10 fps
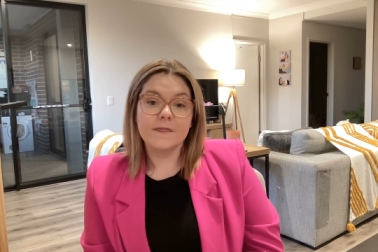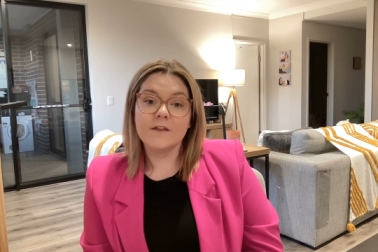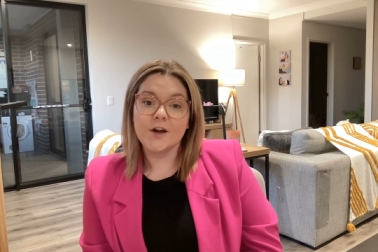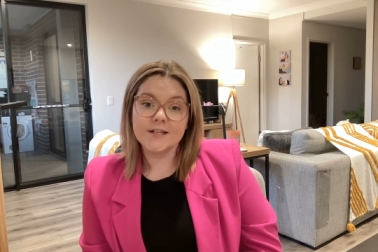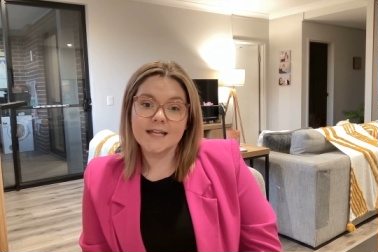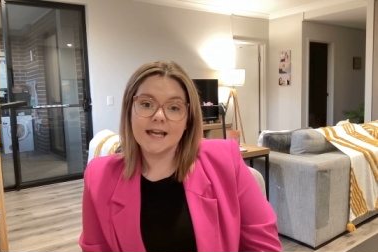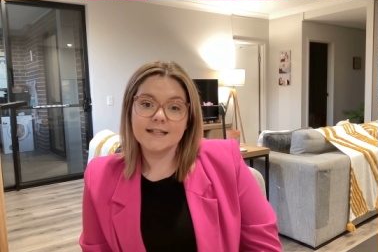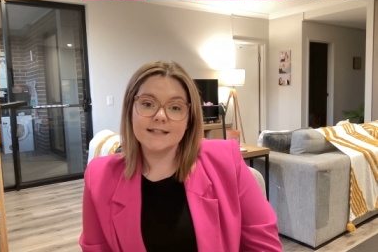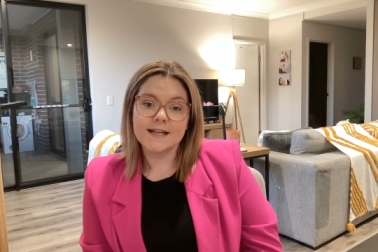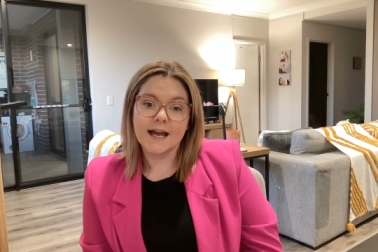
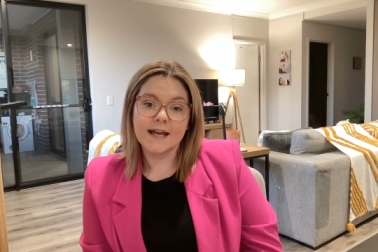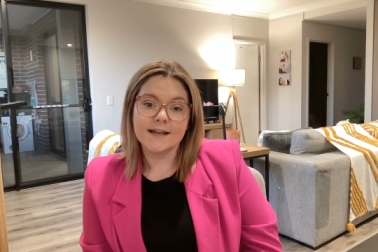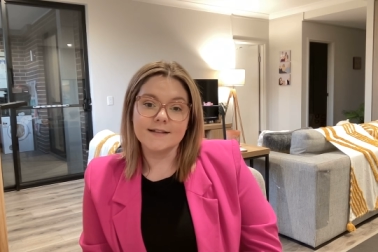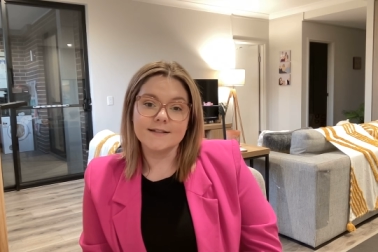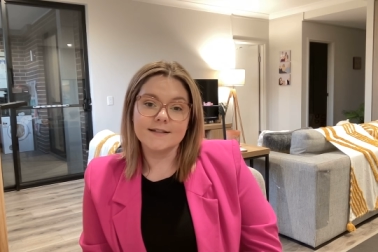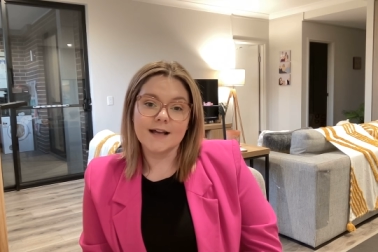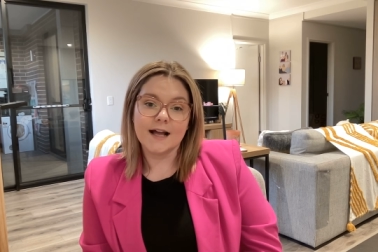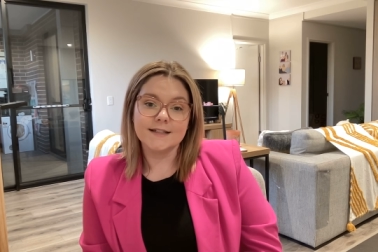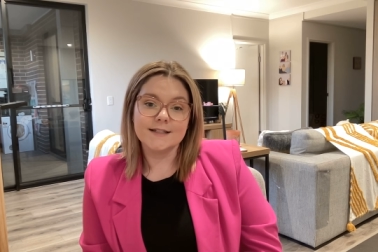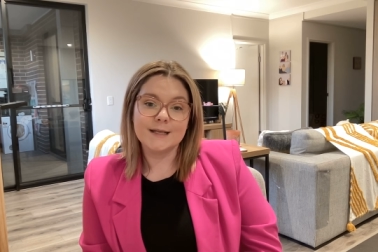13 days
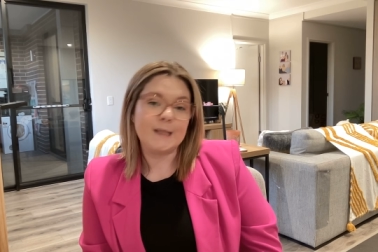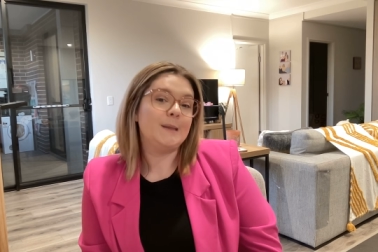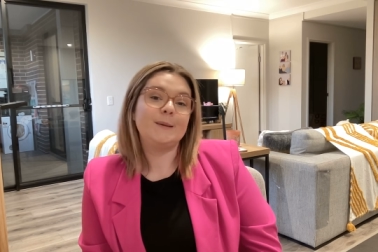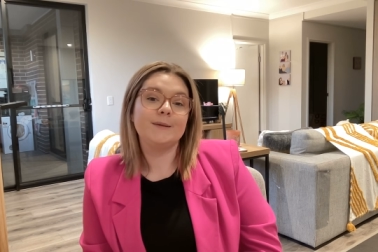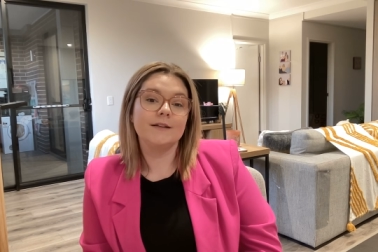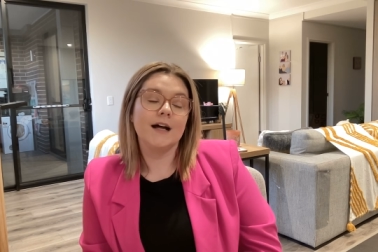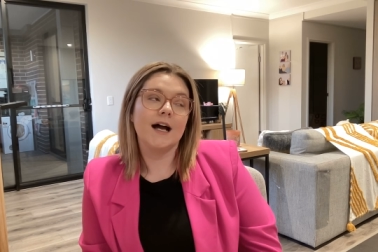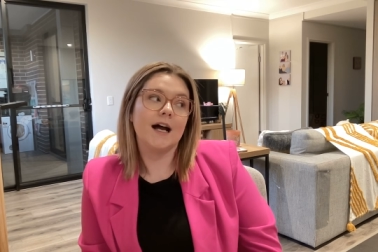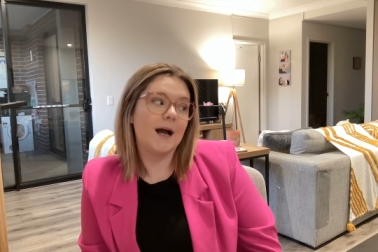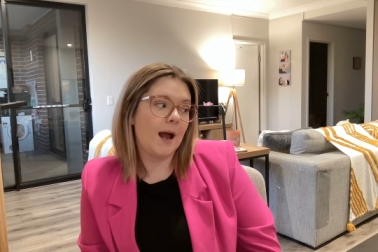until
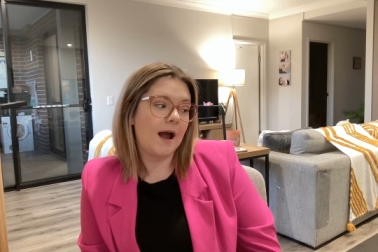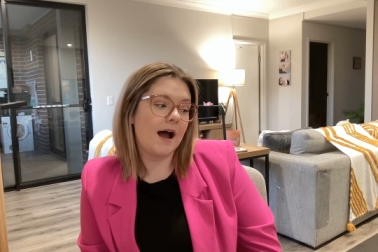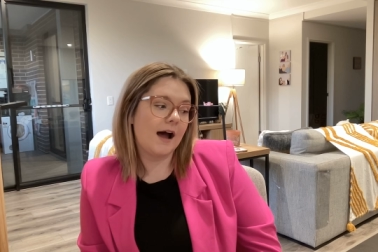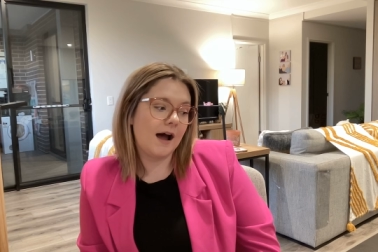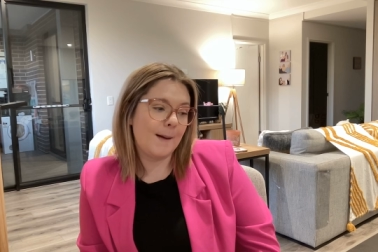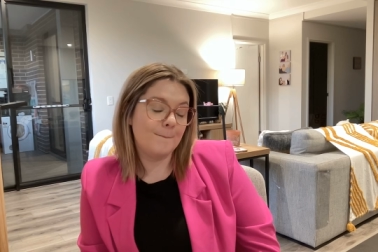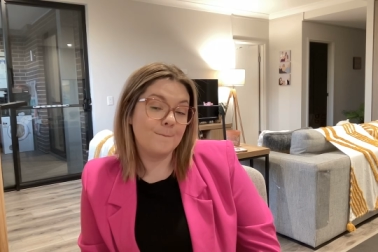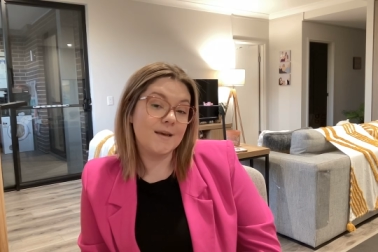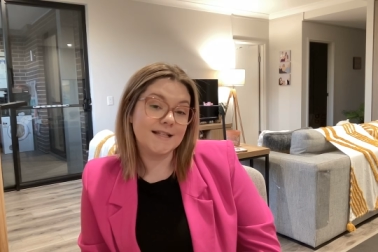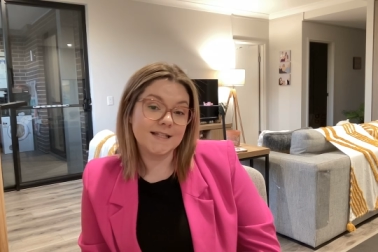uh,
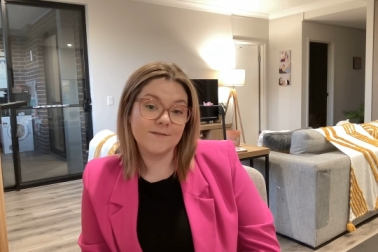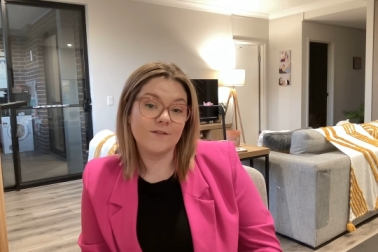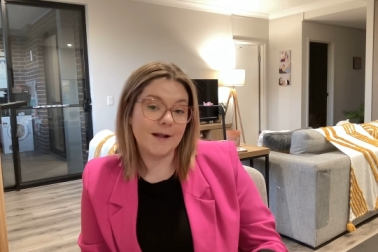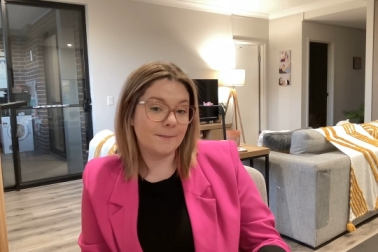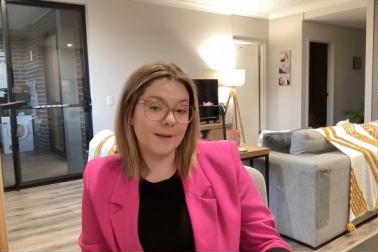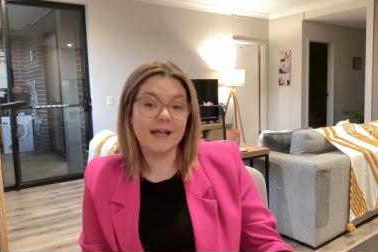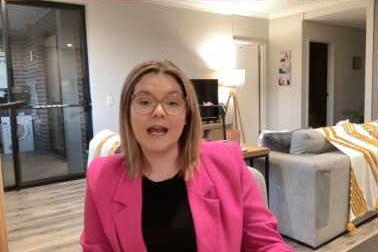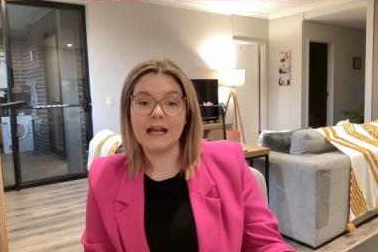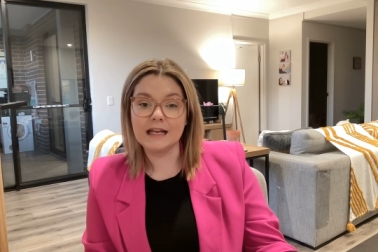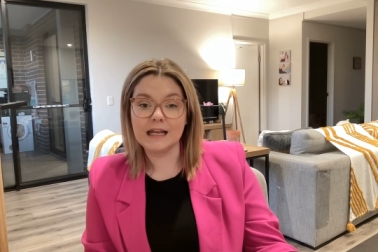Miss Fit
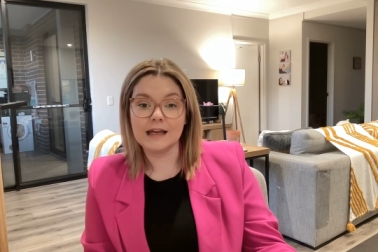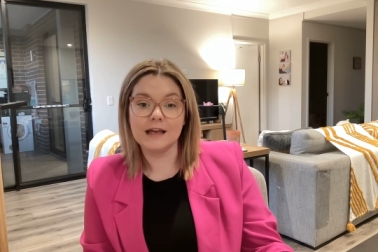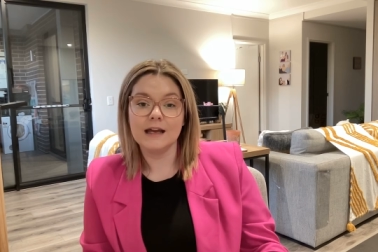Bikini